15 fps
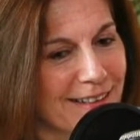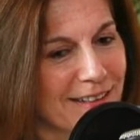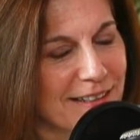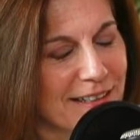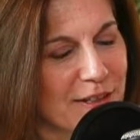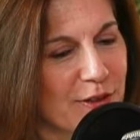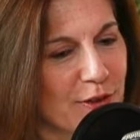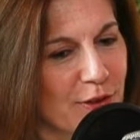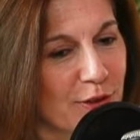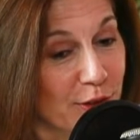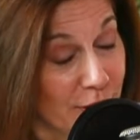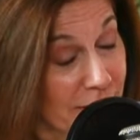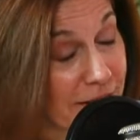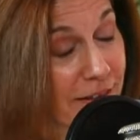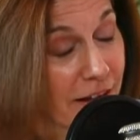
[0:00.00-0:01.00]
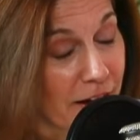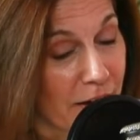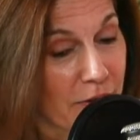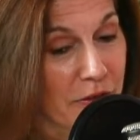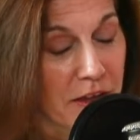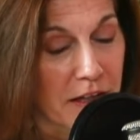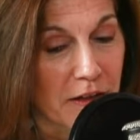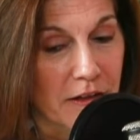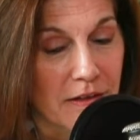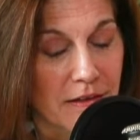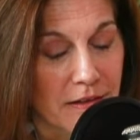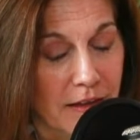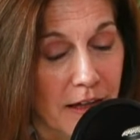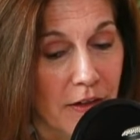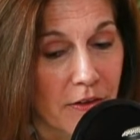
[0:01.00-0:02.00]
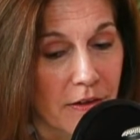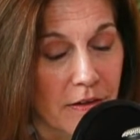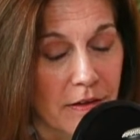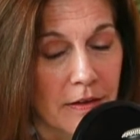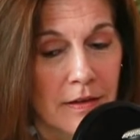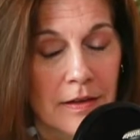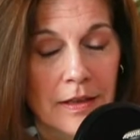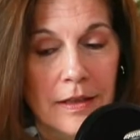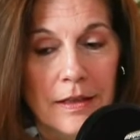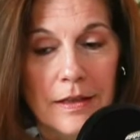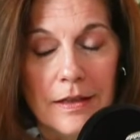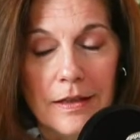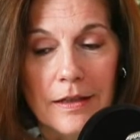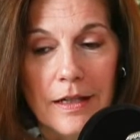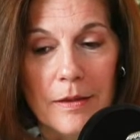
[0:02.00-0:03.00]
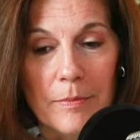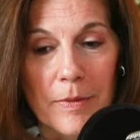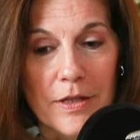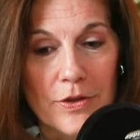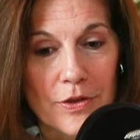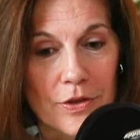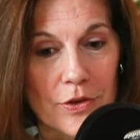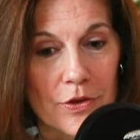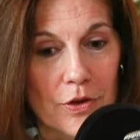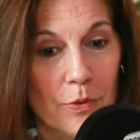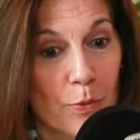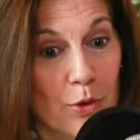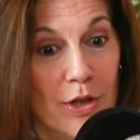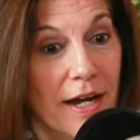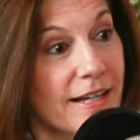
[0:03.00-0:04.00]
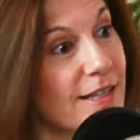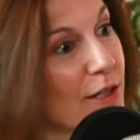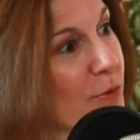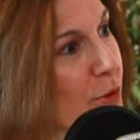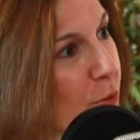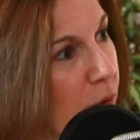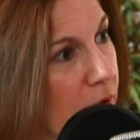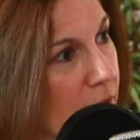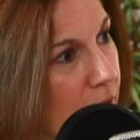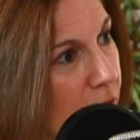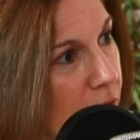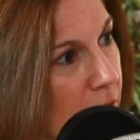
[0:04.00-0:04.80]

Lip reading: is still alive, thank God, and my sister were texting with one another.